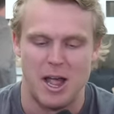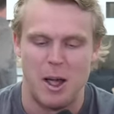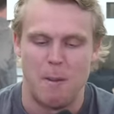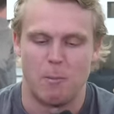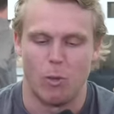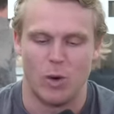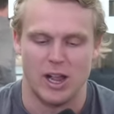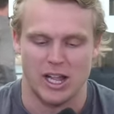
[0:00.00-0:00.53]

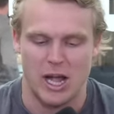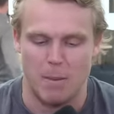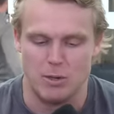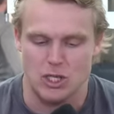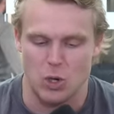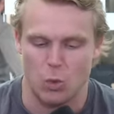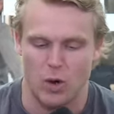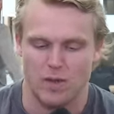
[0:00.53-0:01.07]
But when it comes
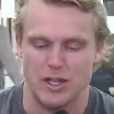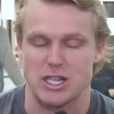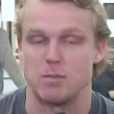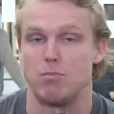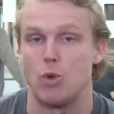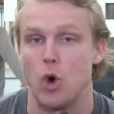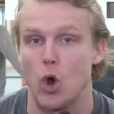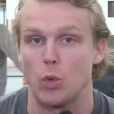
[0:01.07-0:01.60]
to what this
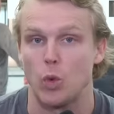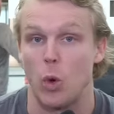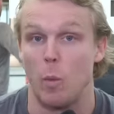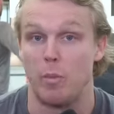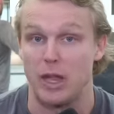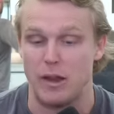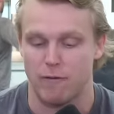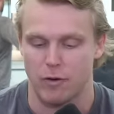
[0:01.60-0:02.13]
mold will
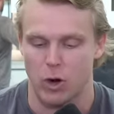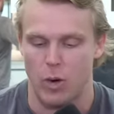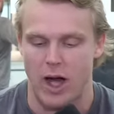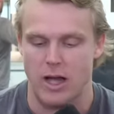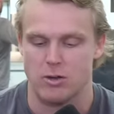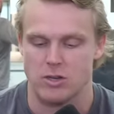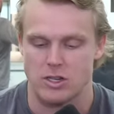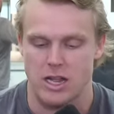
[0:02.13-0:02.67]
be for
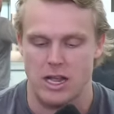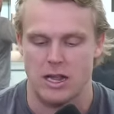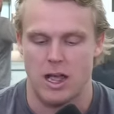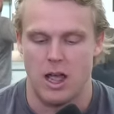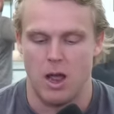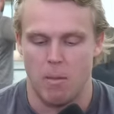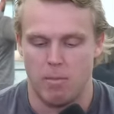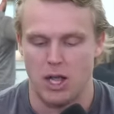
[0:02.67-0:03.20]
Ohio State,
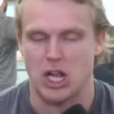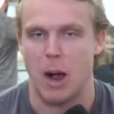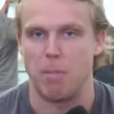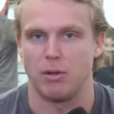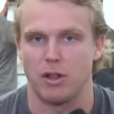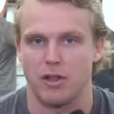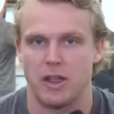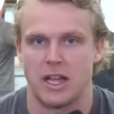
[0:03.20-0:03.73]
be a couple
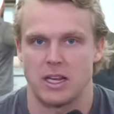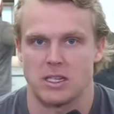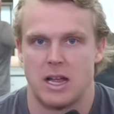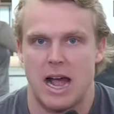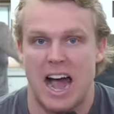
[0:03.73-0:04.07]
of things.